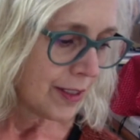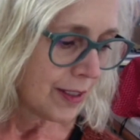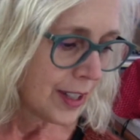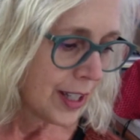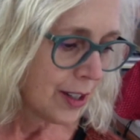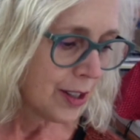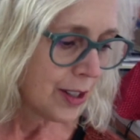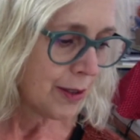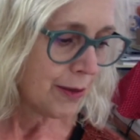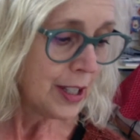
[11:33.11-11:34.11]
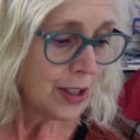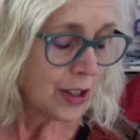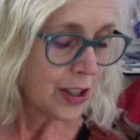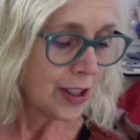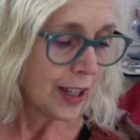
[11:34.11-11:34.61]

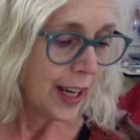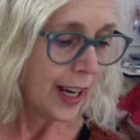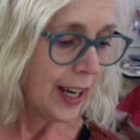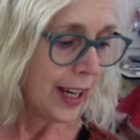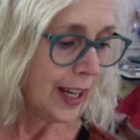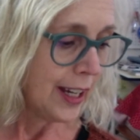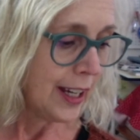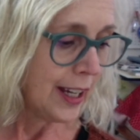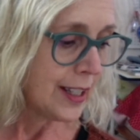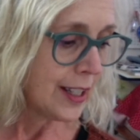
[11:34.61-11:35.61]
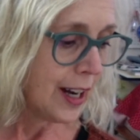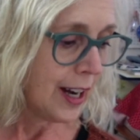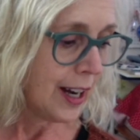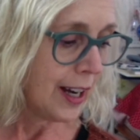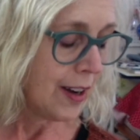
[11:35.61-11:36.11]
Tersavich. And
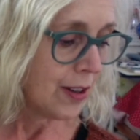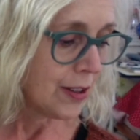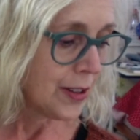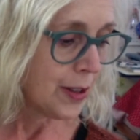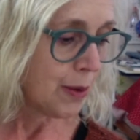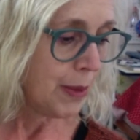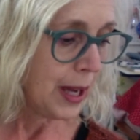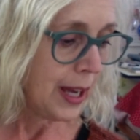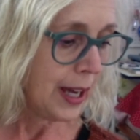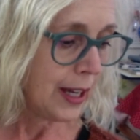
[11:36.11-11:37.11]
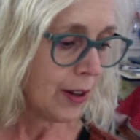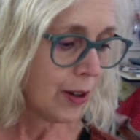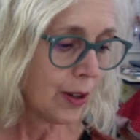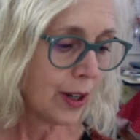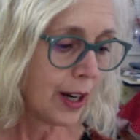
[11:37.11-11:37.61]
I also made
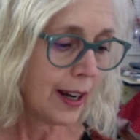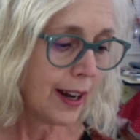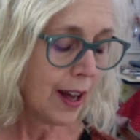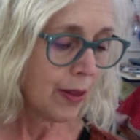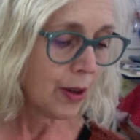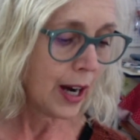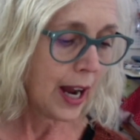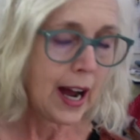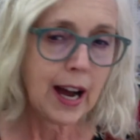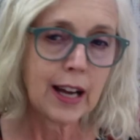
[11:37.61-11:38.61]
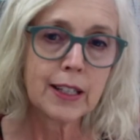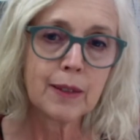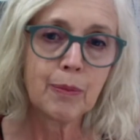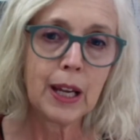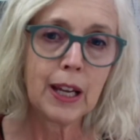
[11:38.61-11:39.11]
her another hat
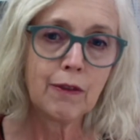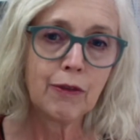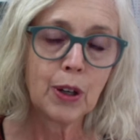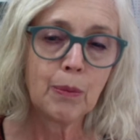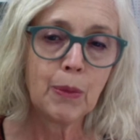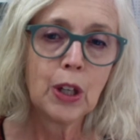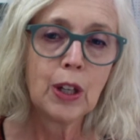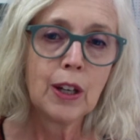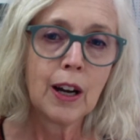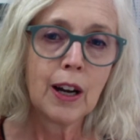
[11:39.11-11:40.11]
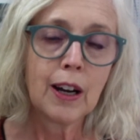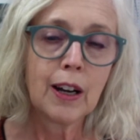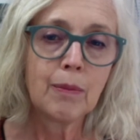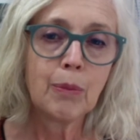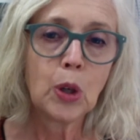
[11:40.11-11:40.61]
made from
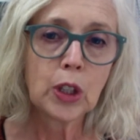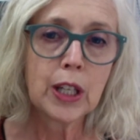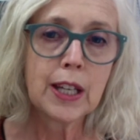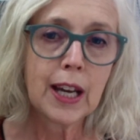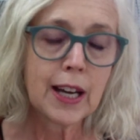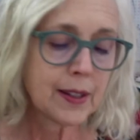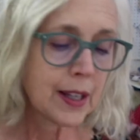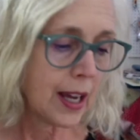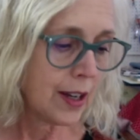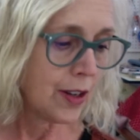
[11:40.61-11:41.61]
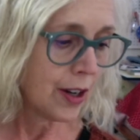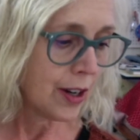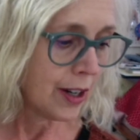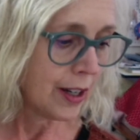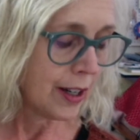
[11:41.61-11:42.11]
bulky cascade
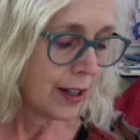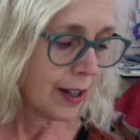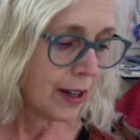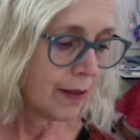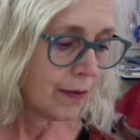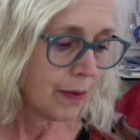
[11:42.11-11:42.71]
yarn, a